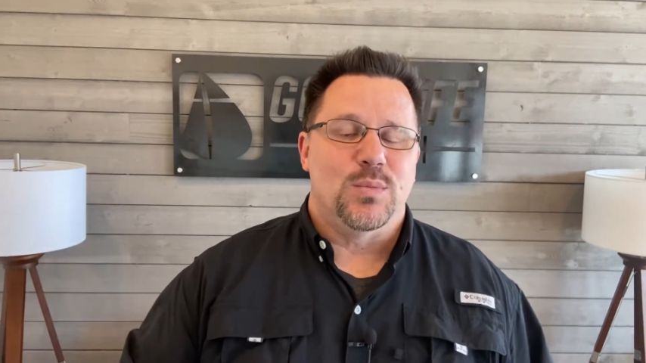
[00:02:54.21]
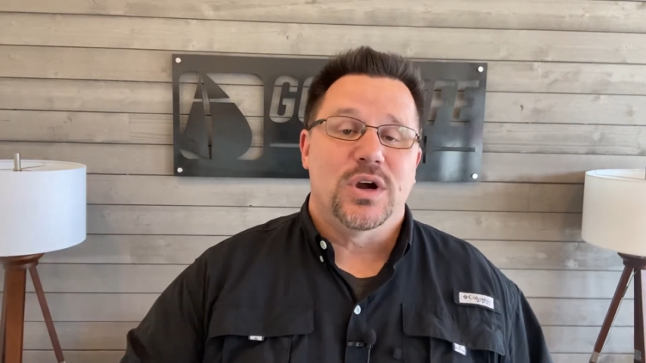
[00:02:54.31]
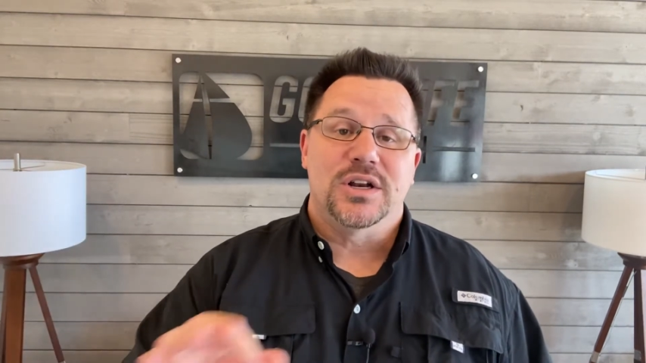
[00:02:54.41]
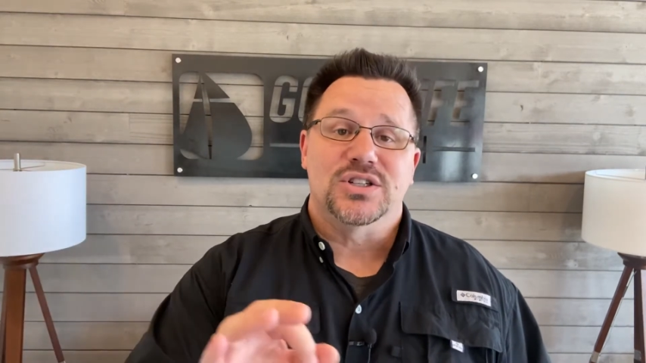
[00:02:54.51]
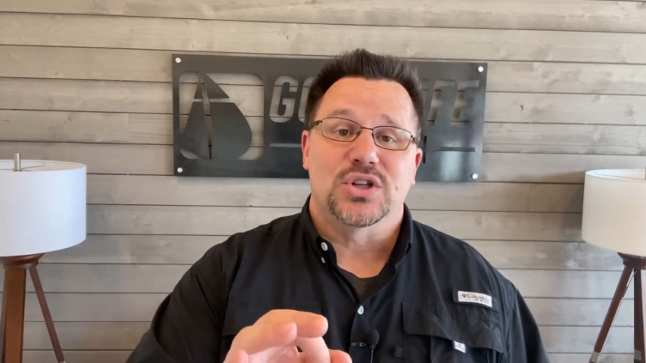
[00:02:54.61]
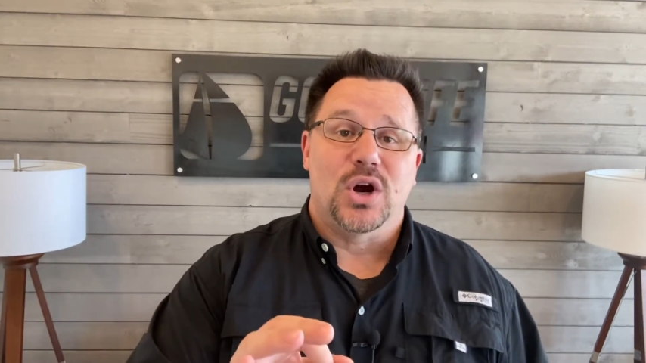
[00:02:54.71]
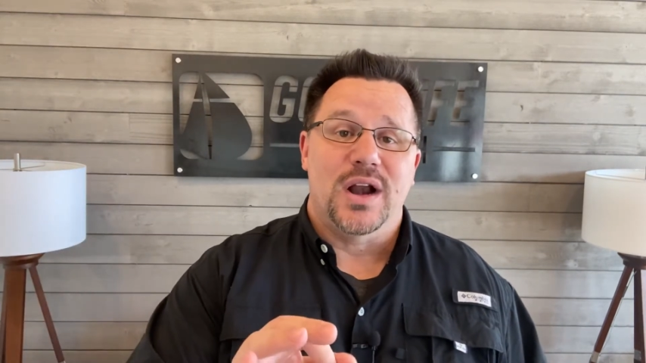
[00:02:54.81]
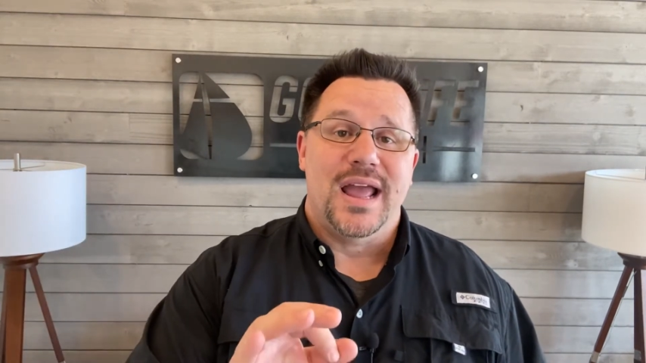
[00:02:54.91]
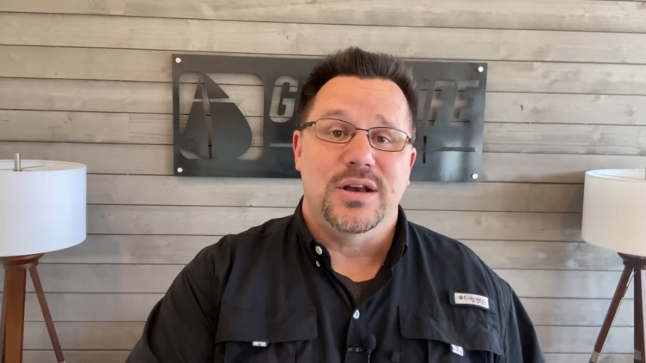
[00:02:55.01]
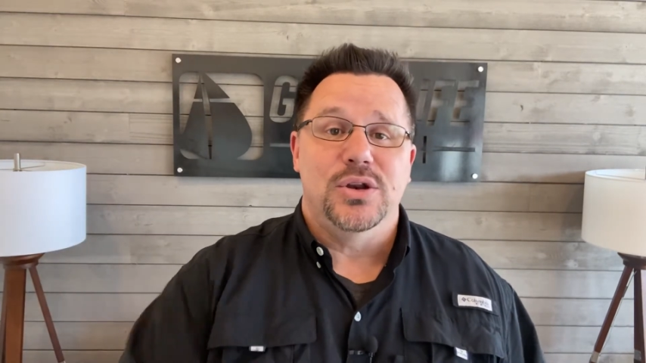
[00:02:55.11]
we're going to
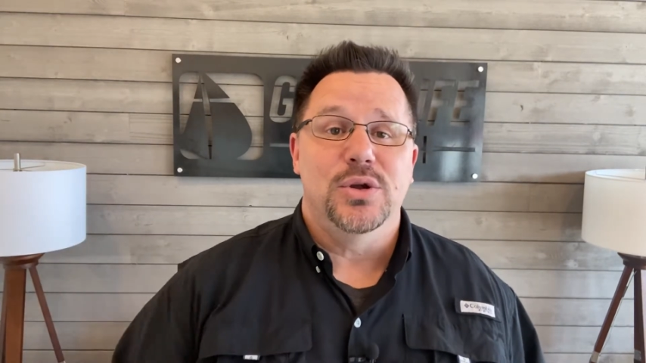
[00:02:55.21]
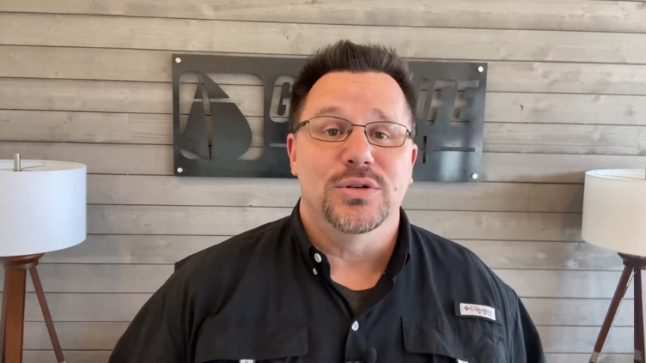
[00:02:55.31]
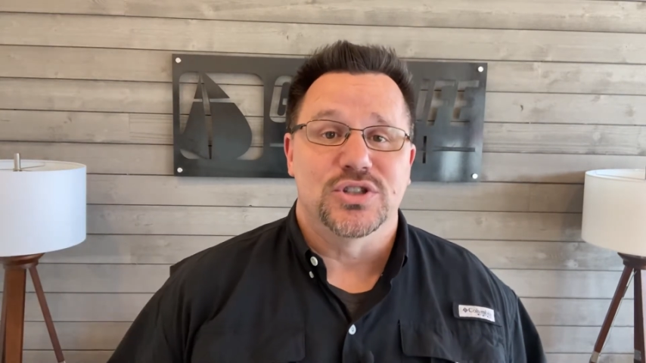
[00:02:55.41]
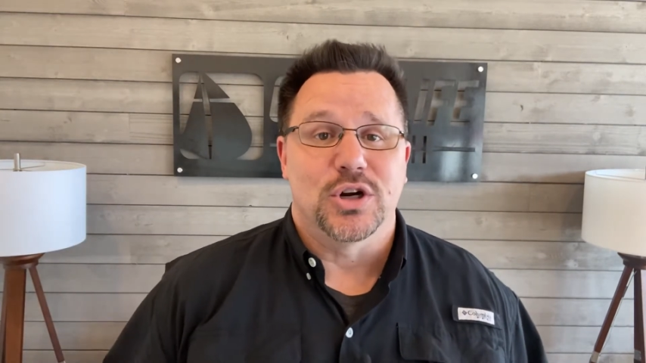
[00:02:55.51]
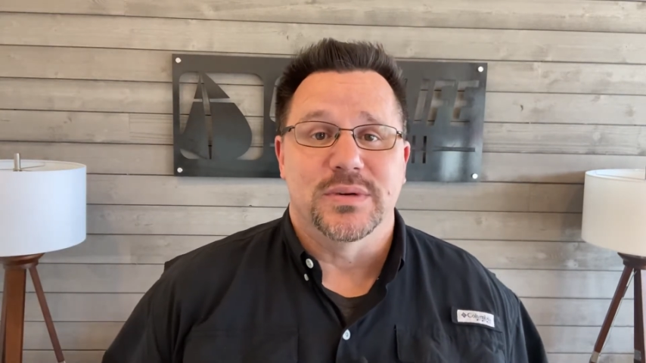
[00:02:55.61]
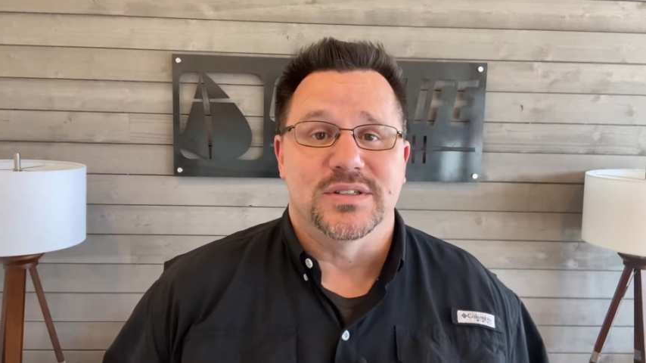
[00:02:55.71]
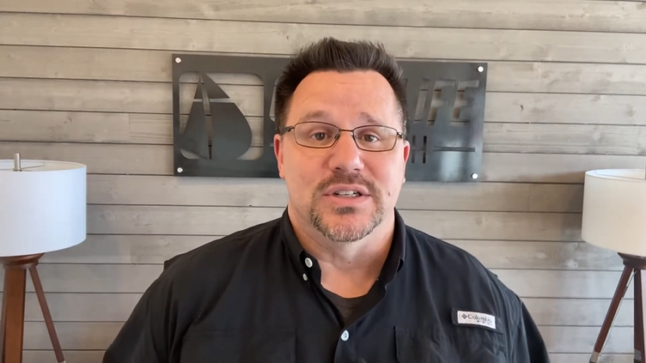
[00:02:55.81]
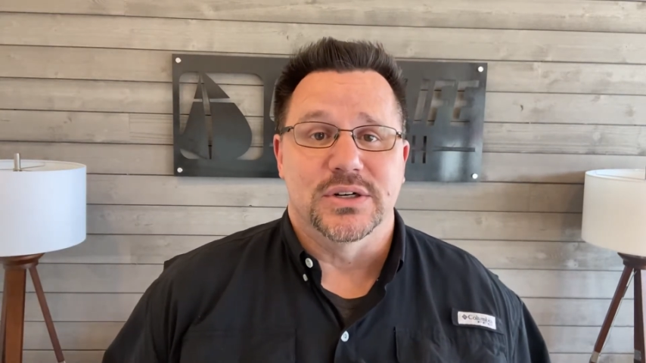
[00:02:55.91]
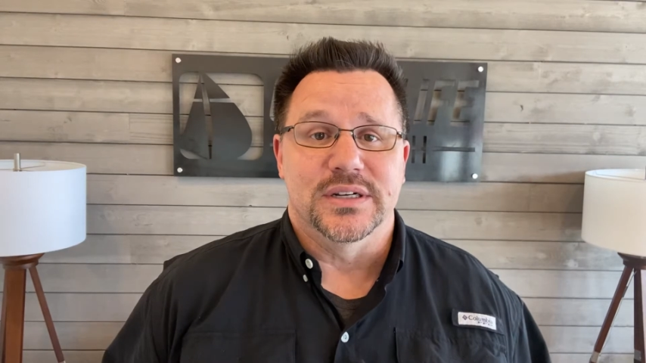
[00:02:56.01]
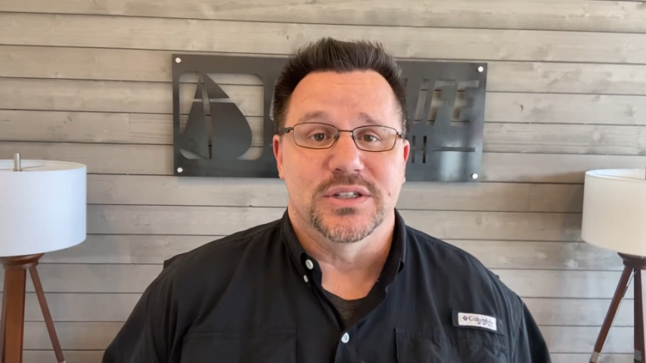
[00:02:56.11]
start a new sermon
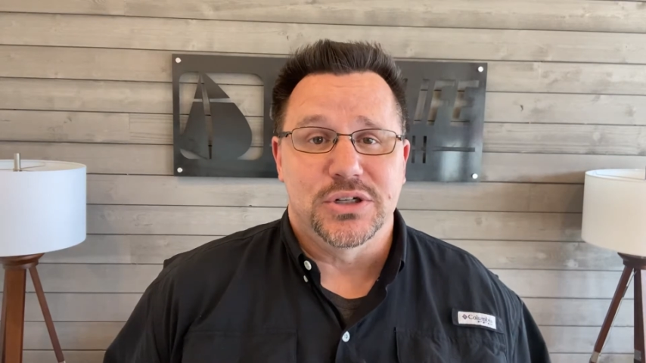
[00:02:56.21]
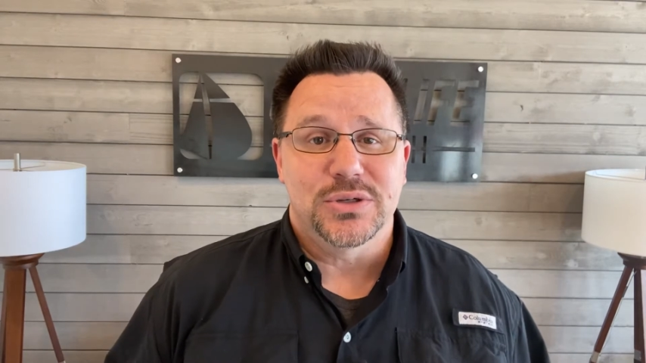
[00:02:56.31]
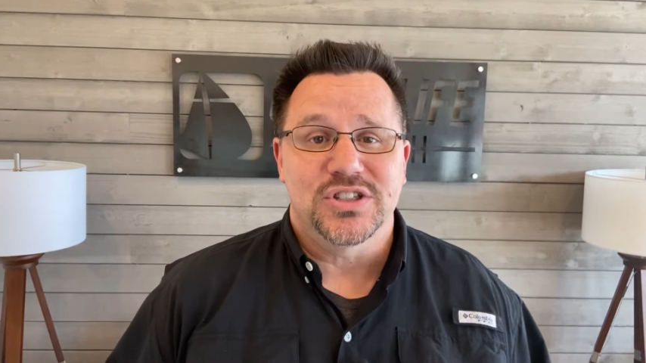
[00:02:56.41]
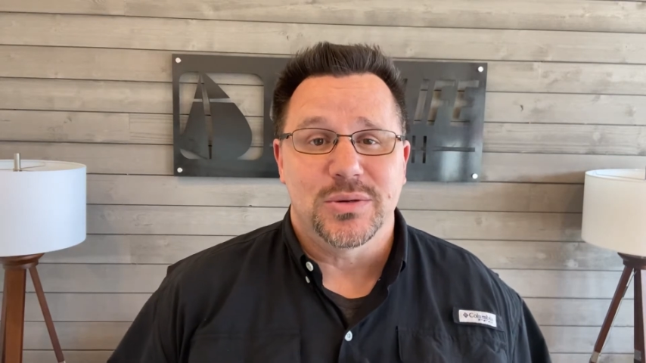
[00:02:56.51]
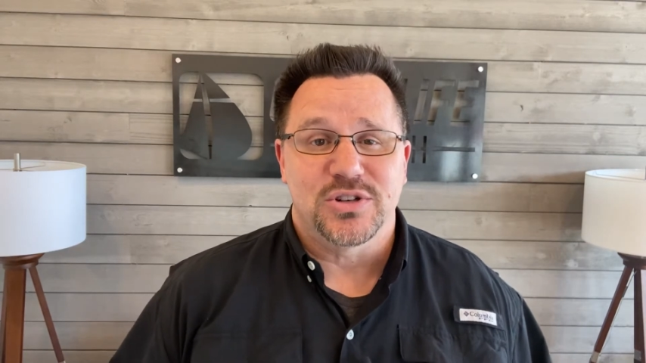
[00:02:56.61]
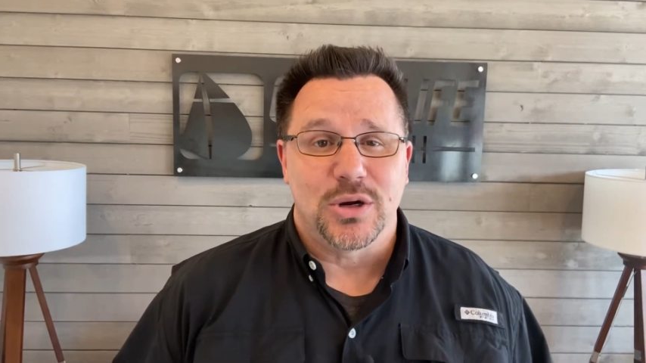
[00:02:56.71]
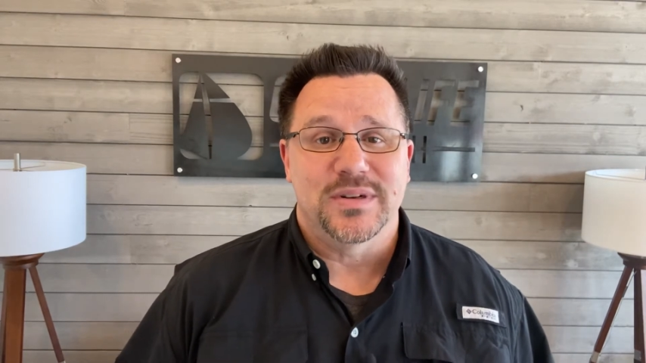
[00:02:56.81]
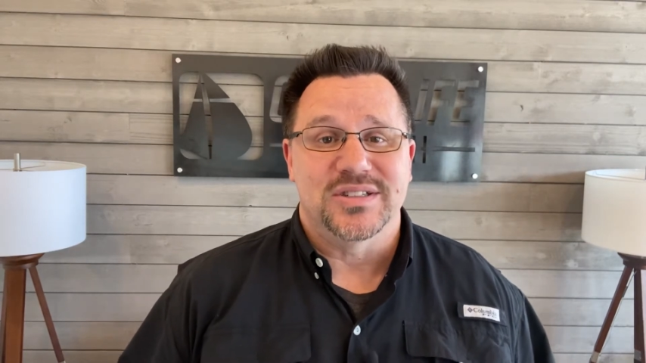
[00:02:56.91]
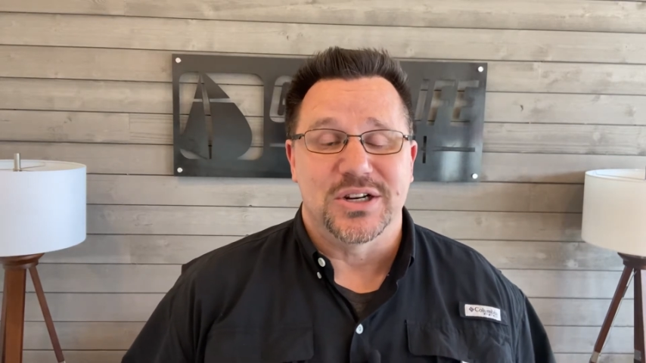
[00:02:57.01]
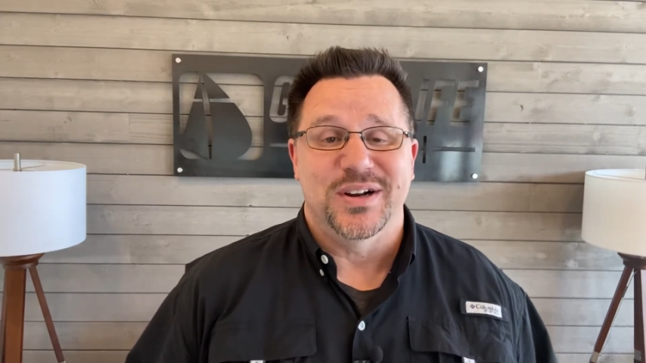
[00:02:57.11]
series
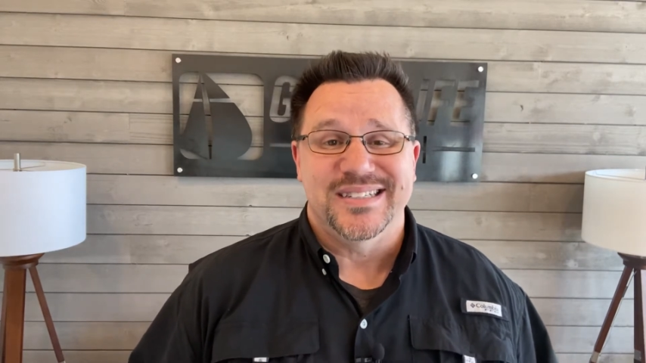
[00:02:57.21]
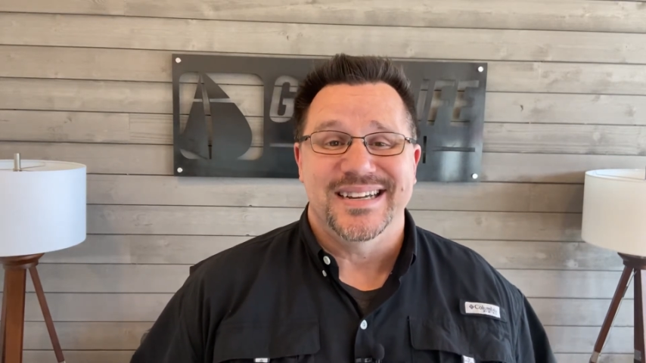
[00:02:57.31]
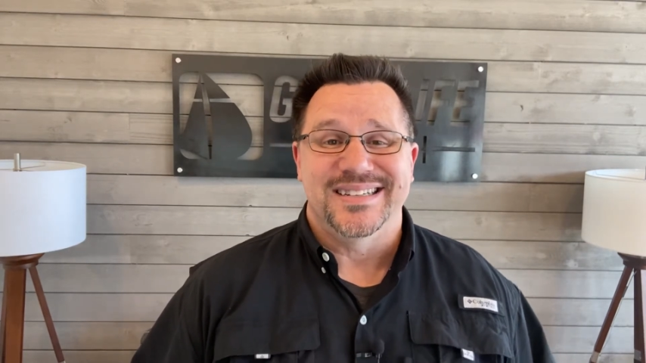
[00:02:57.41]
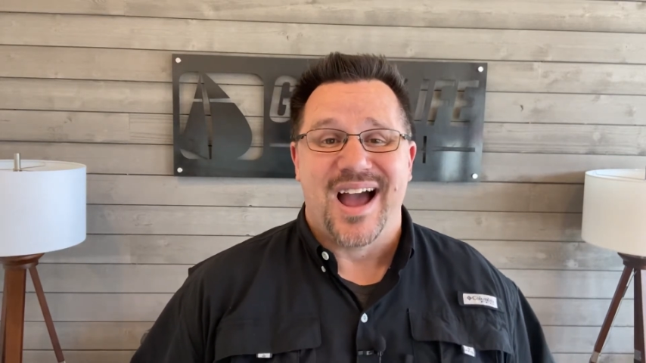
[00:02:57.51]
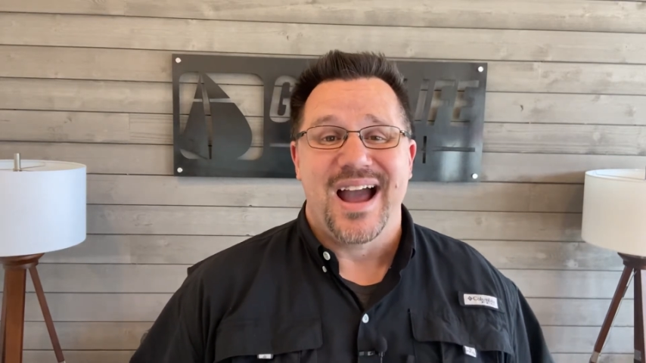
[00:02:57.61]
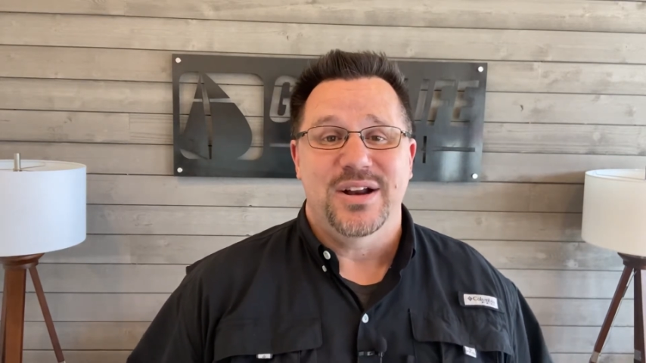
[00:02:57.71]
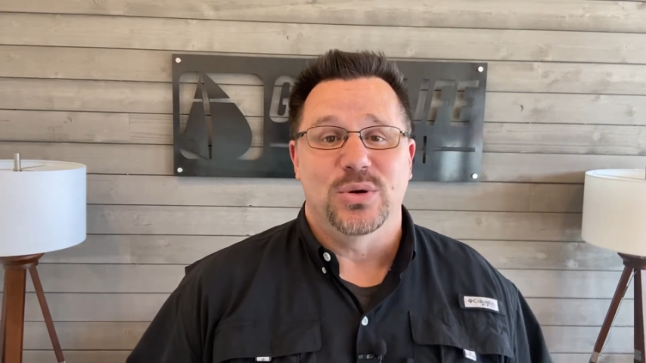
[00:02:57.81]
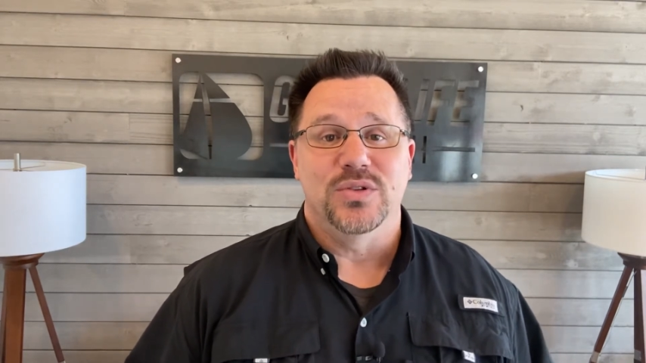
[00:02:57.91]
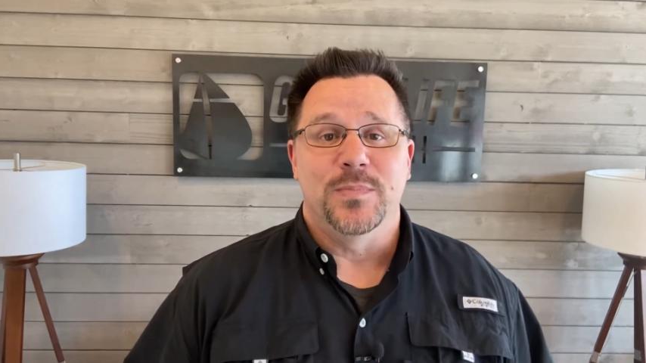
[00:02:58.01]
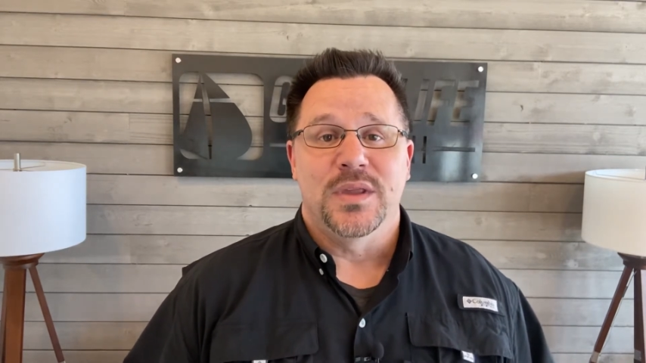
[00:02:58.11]
entitled,